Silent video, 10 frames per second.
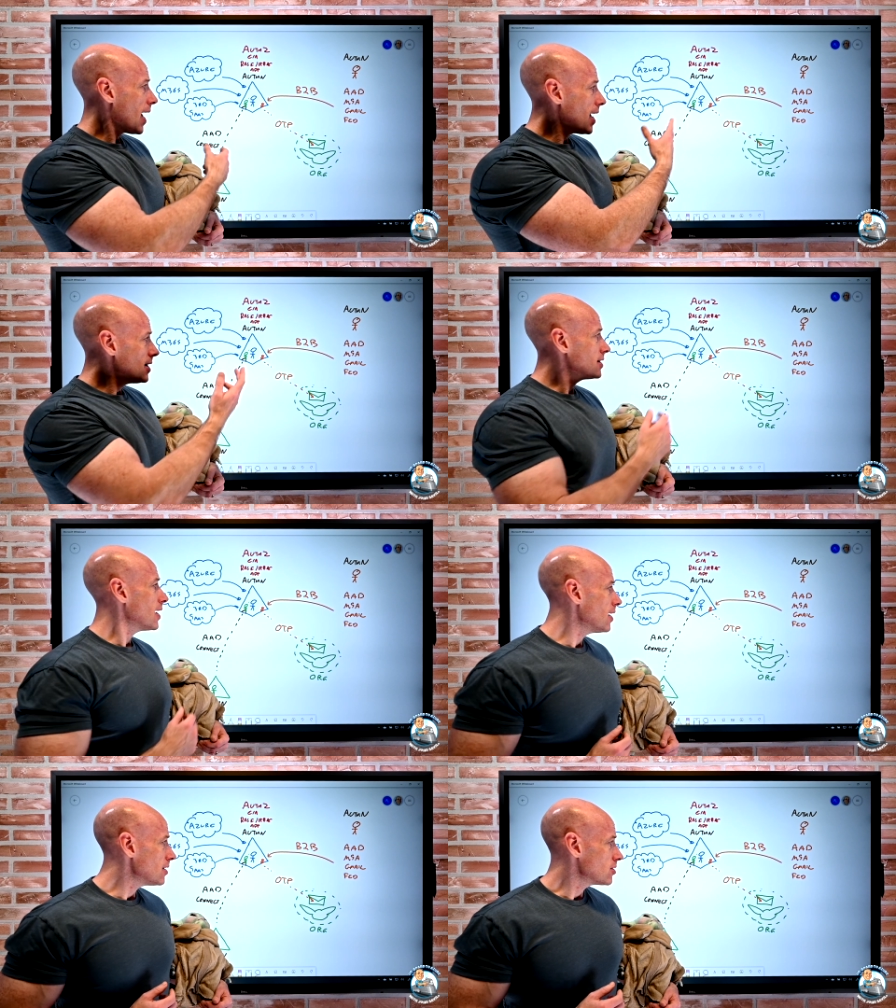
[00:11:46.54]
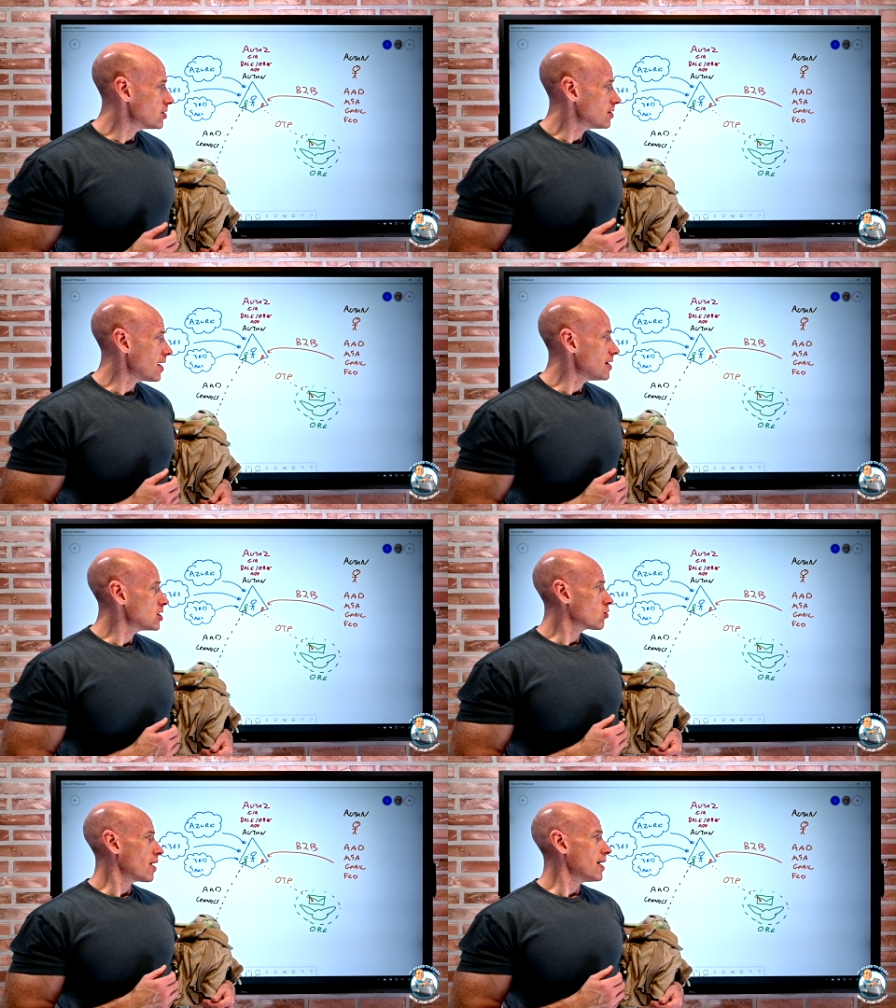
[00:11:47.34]
and uh, just
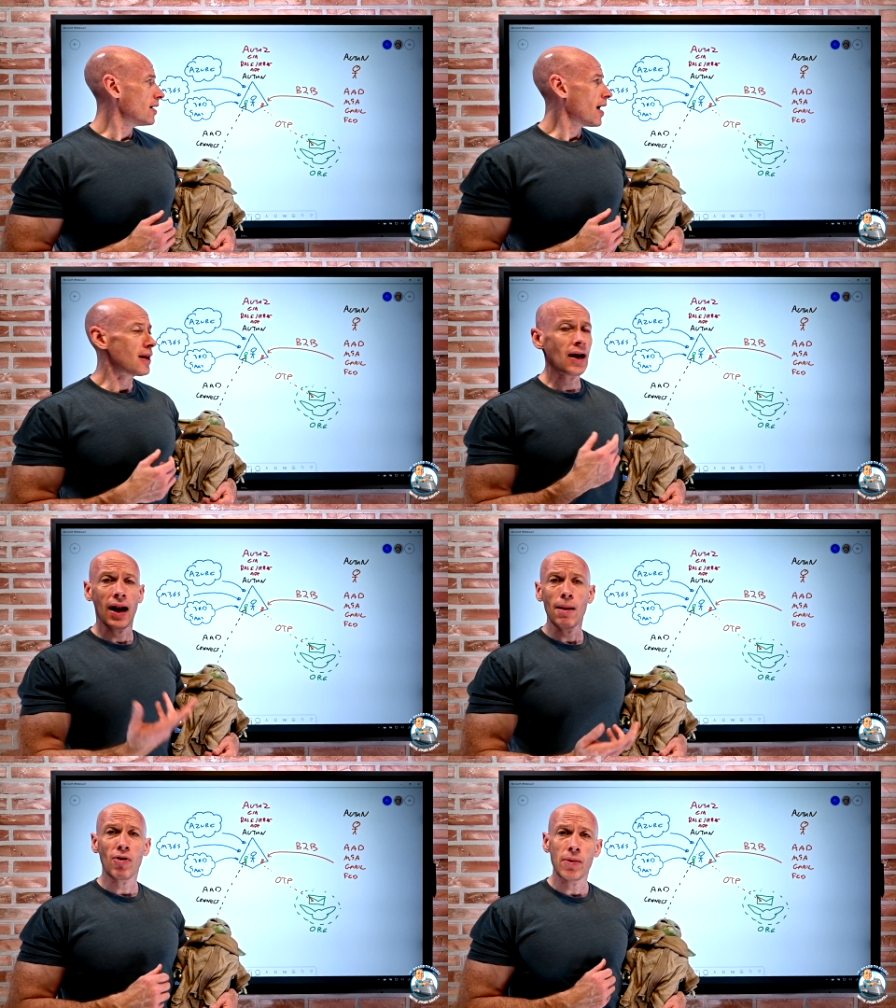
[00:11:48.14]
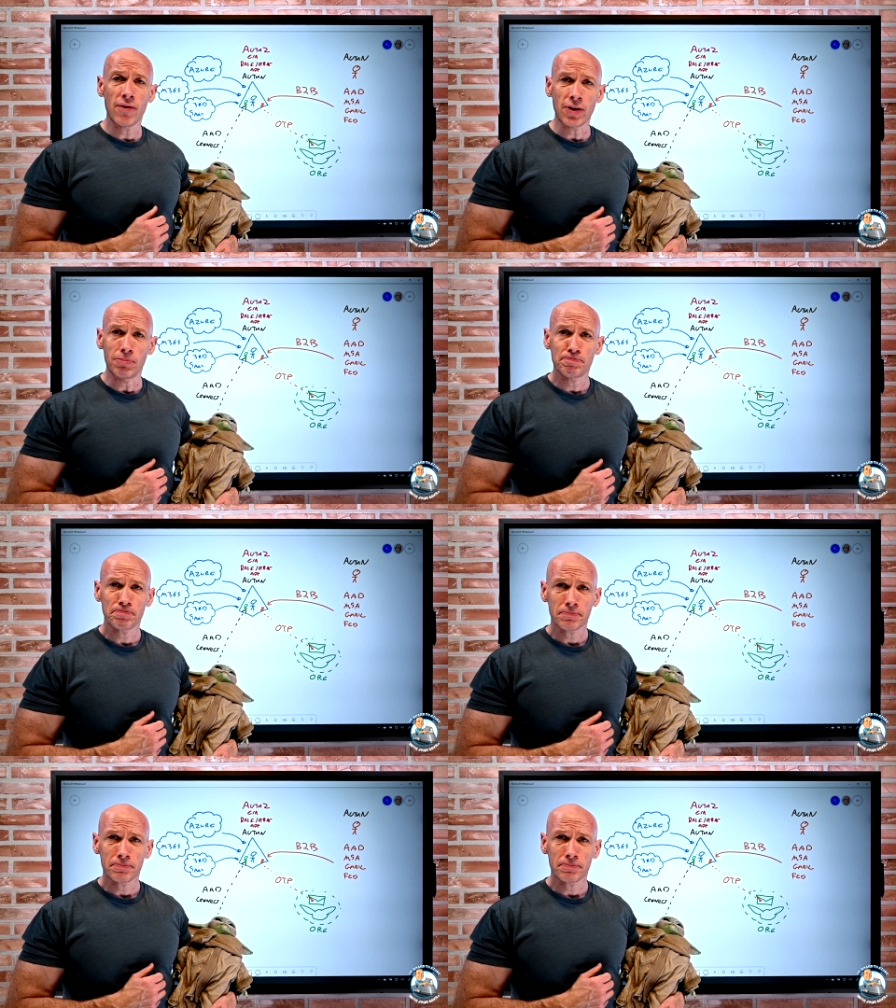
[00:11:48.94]
integrate and collaborate with them.